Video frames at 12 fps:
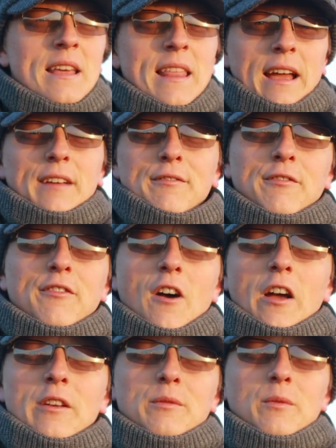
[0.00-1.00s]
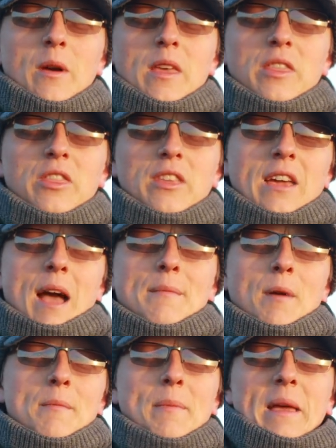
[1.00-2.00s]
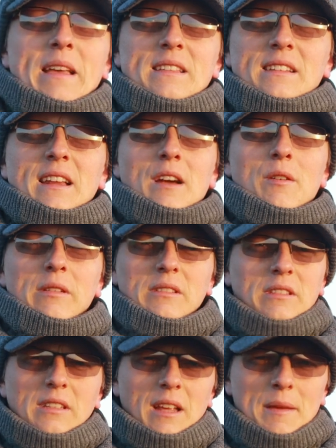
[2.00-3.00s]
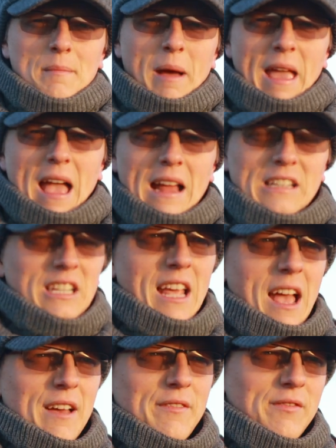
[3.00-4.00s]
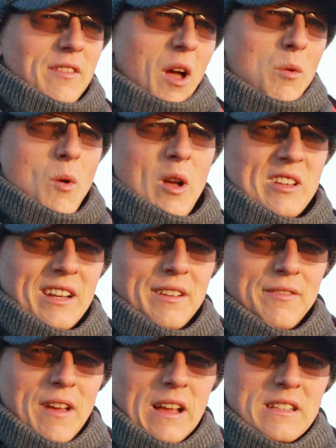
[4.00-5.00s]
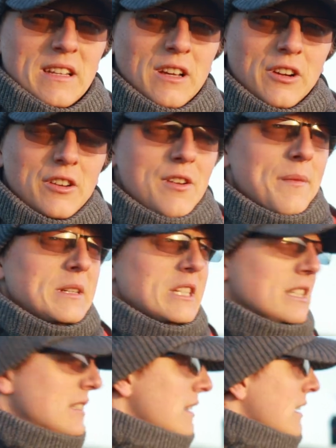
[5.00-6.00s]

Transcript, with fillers: that can fight with the camera being still and it may actually have a worsening effect on your images.